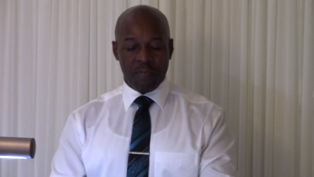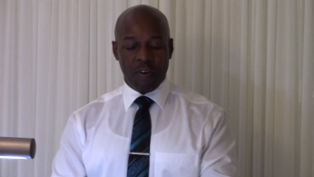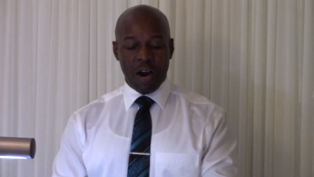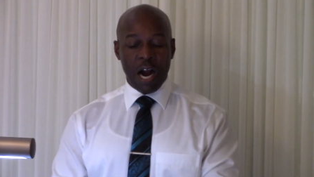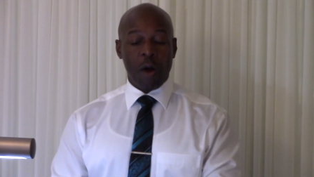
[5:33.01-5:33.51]
for
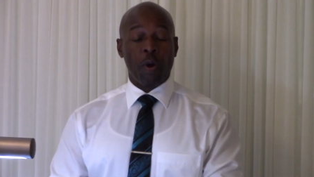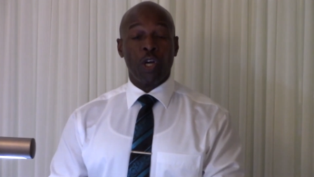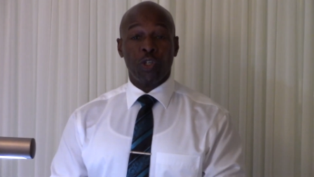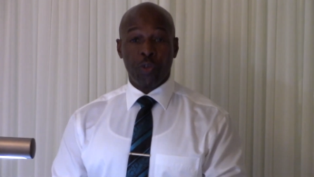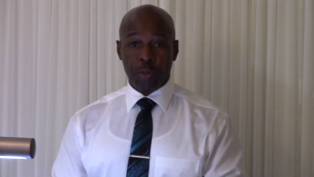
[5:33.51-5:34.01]
our
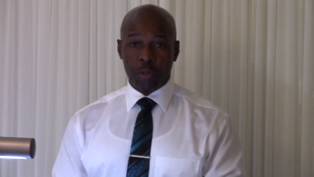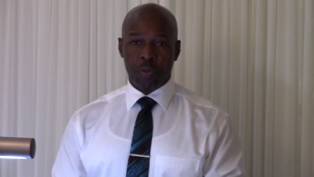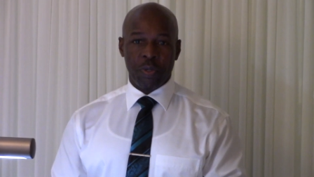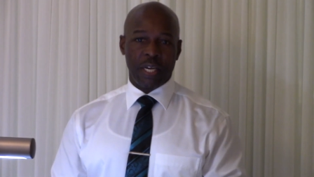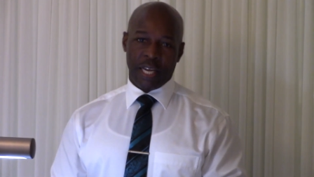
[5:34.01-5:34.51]

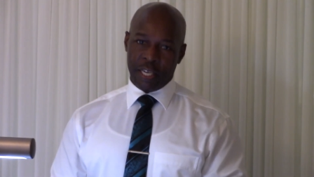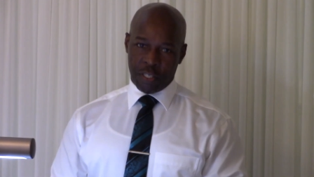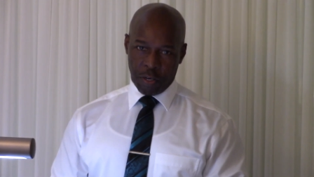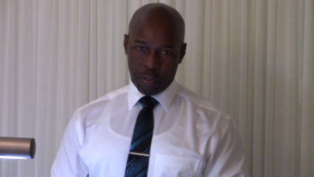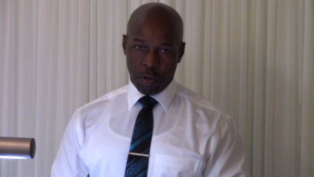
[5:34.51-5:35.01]
true
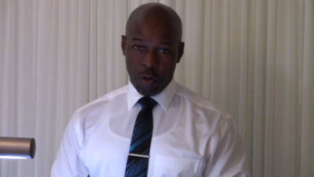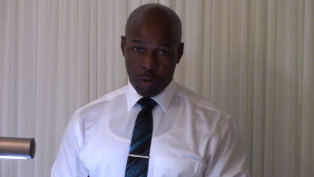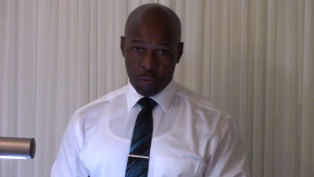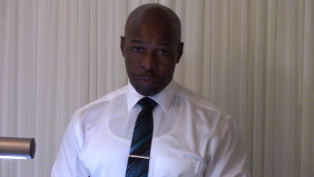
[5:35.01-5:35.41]
eternal home.